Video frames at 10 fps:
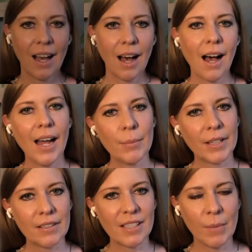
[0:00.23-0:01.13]
Hi, I'm
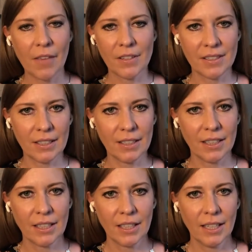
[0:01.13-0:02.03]
Kelsey Matheson.
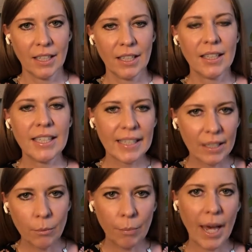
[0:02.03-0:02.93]
The
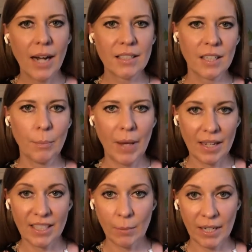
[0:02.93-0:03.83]
impact the
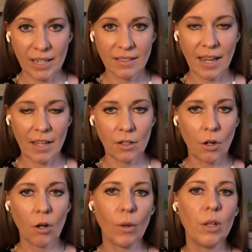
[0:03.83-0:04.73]
pandemic has had on
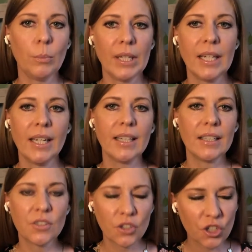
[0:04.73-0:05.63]
our well-being
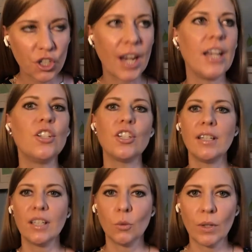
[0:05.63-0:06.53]
is
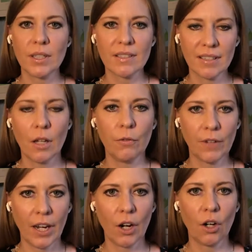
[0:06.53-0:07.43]
changing what
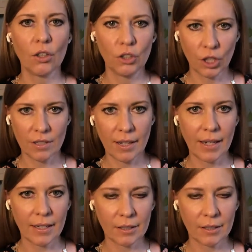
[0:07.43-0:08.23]
self-care looks like.